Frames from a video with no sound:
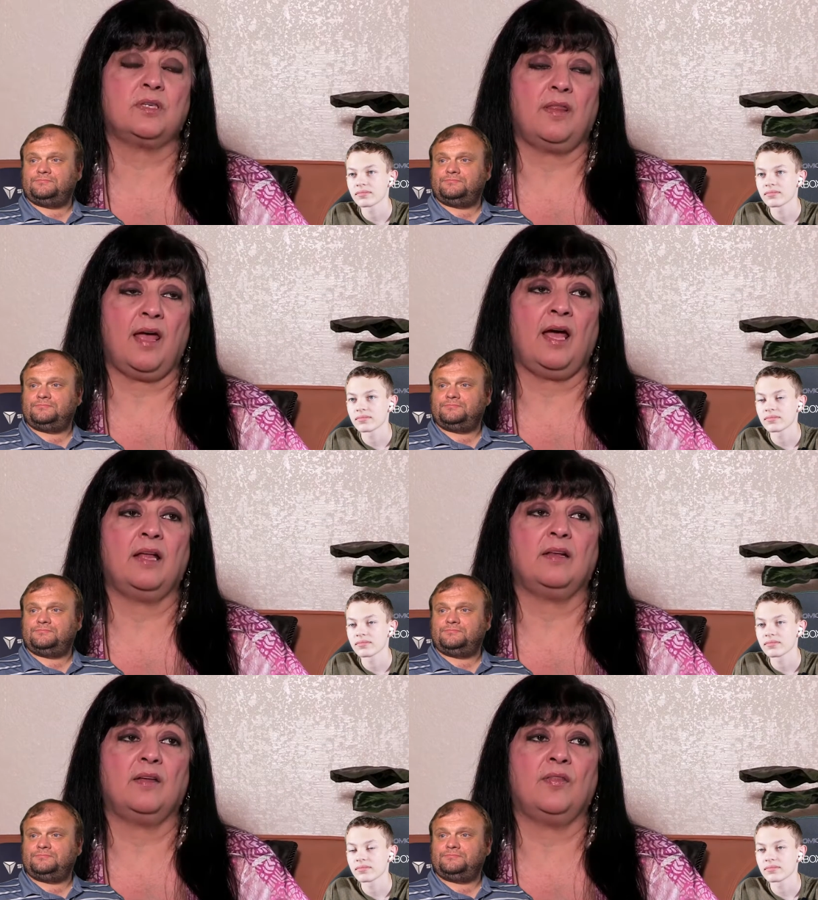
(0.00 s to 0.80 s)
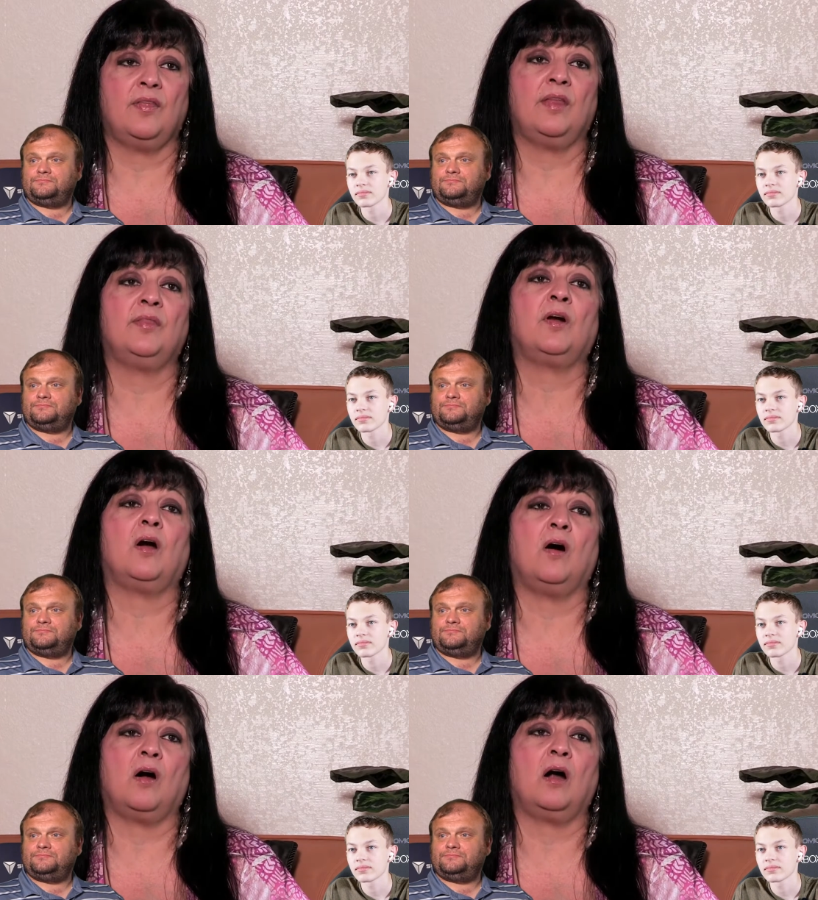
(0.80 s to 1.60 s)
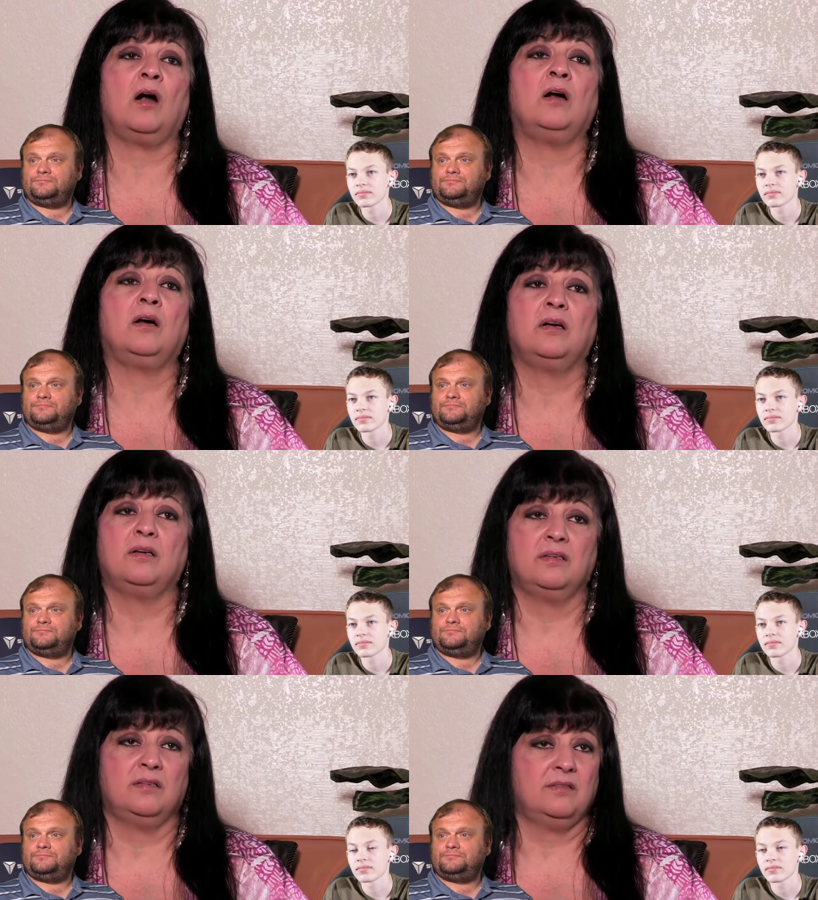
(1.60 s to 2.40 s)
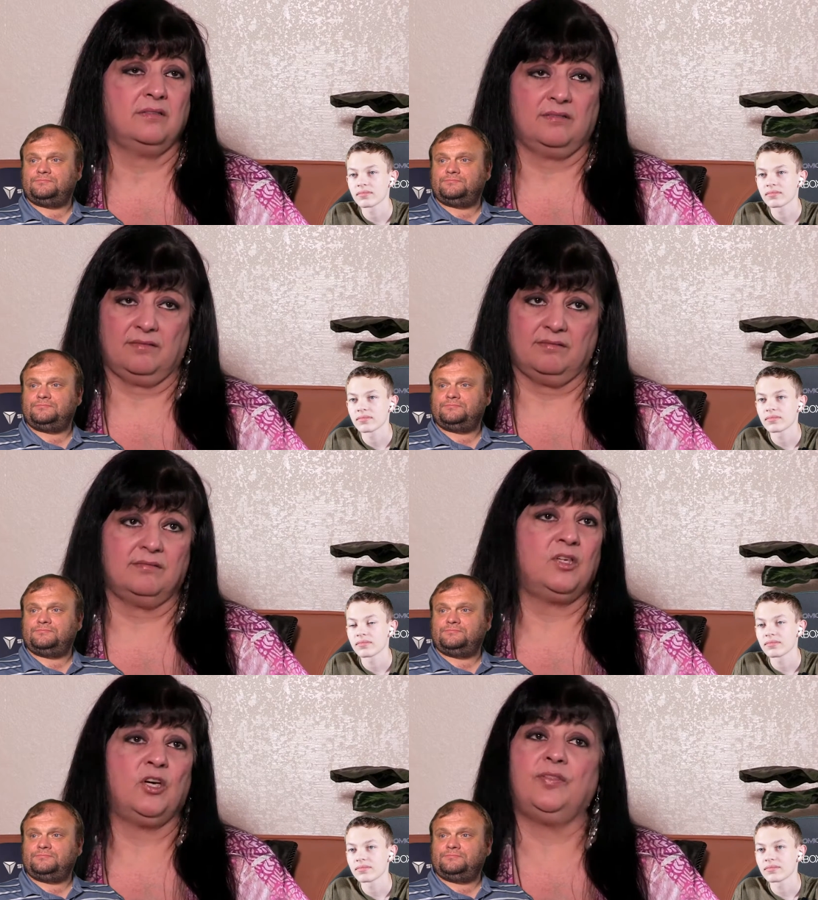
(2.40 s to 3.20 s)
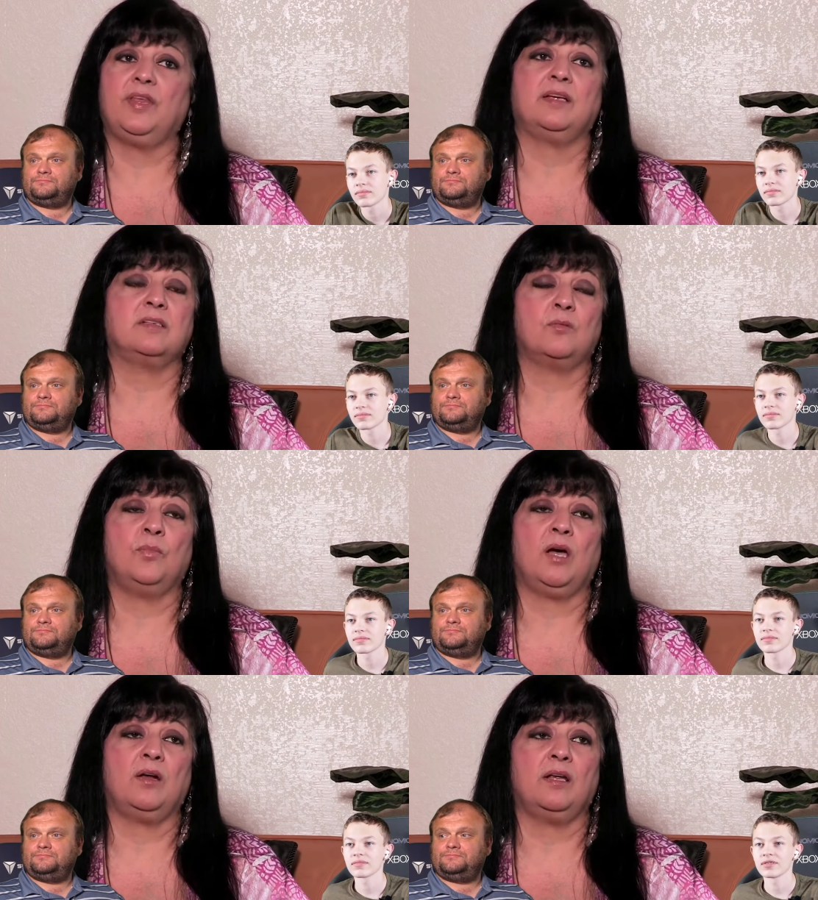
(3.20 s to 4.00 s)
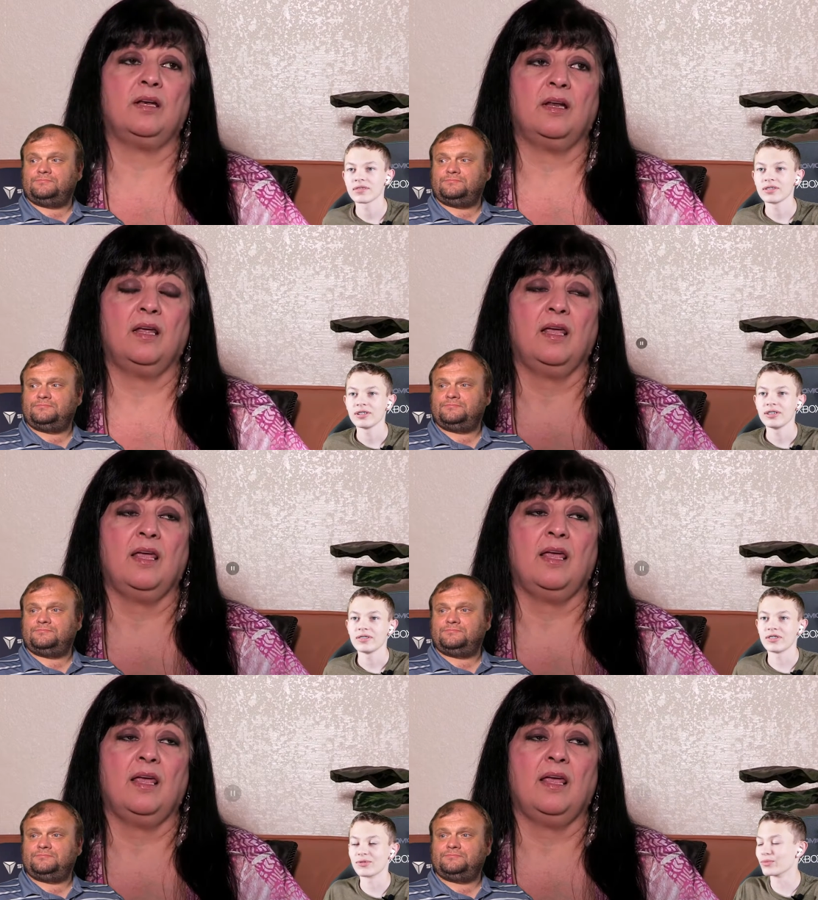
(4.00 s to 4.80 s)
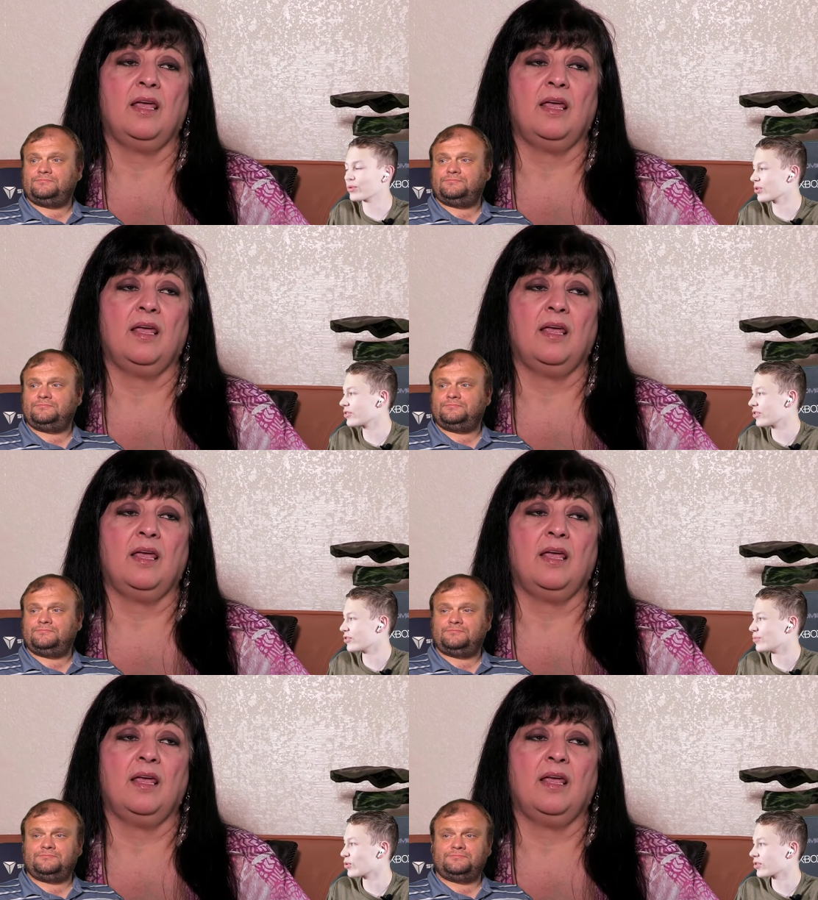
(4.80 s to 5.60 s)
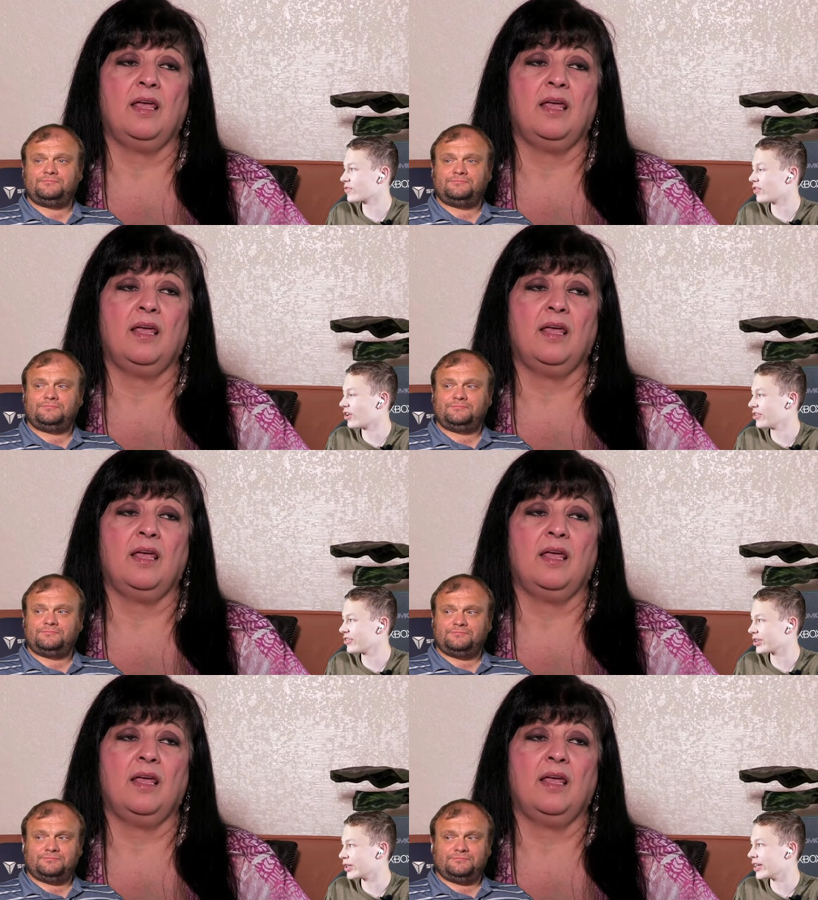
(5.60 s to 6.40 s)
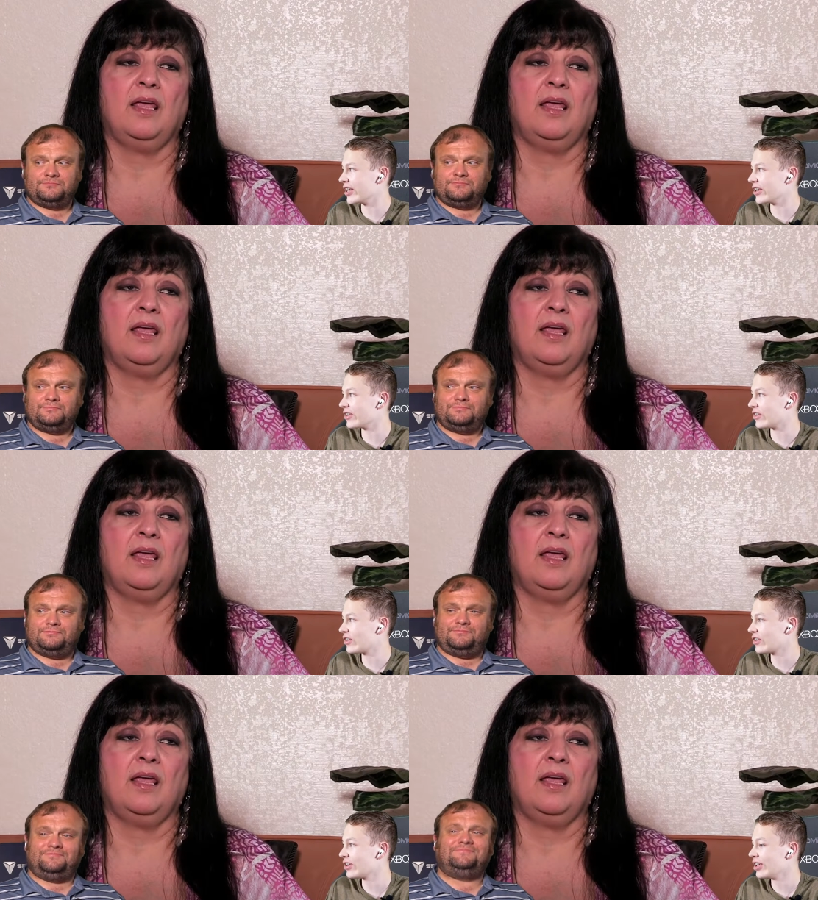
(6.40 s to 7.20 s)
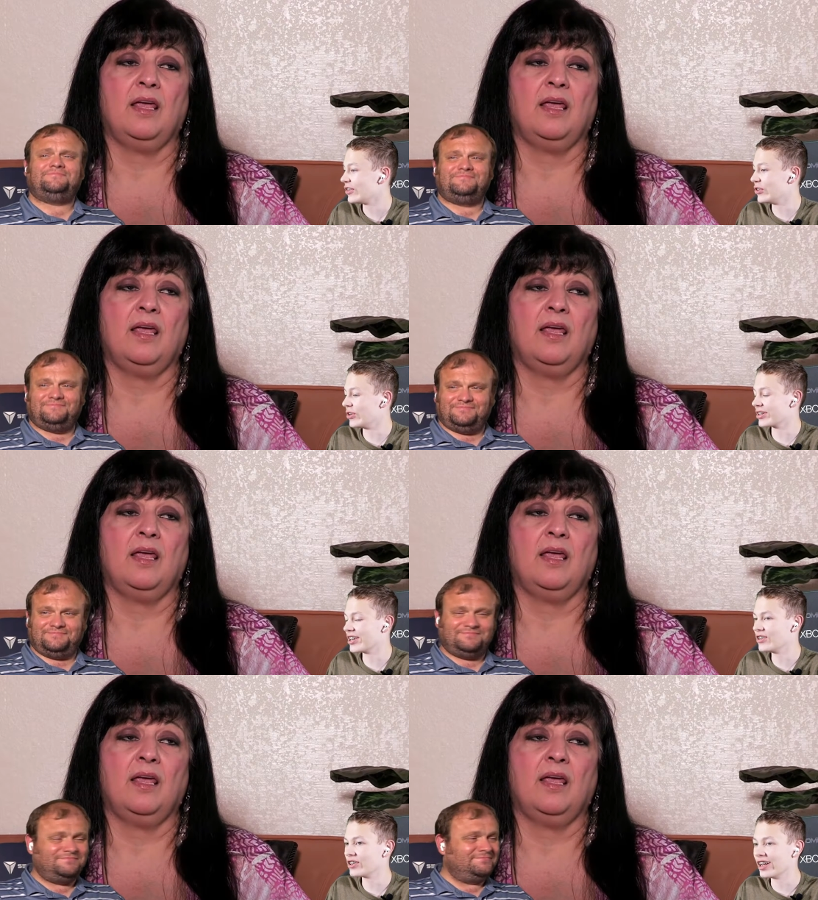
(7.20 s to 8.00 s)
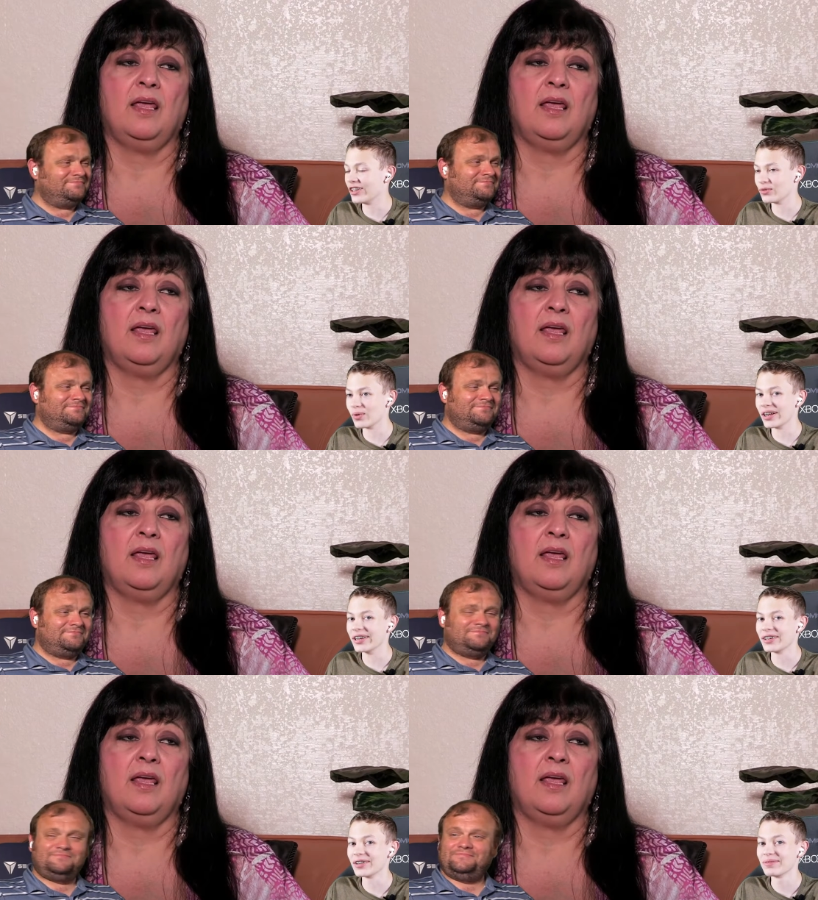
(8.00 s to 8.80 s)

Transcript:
Speaker 1: to that than there are good things about it.
Speaker 2: There's more falls than gains. The only gain you get is weight.